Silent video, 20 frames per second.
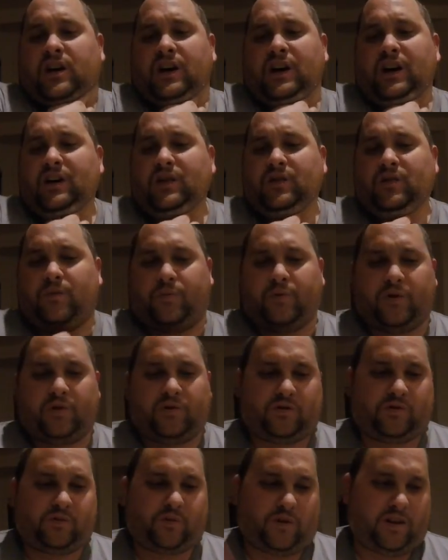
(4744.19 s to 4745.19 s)
I will
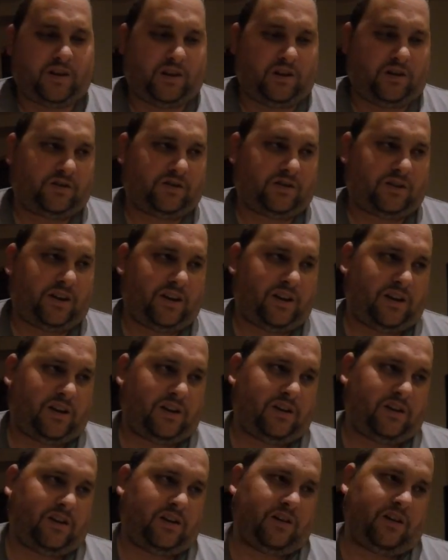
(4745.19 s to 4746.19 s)
post what it looks
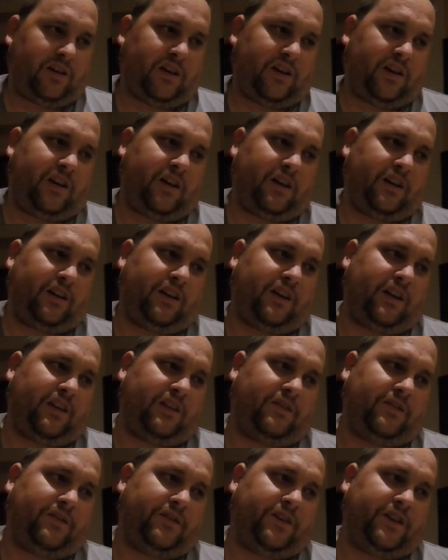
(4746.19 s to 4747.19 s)
like in
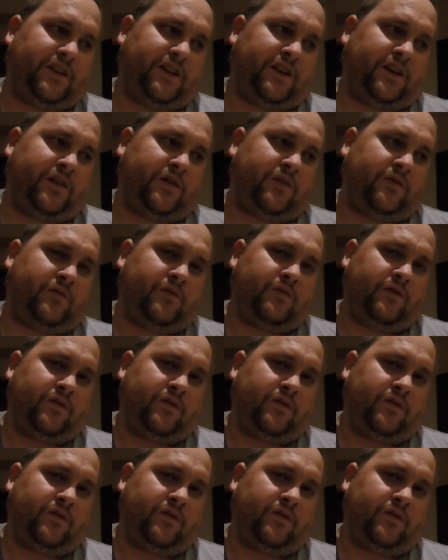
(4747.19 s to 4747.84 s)
another video.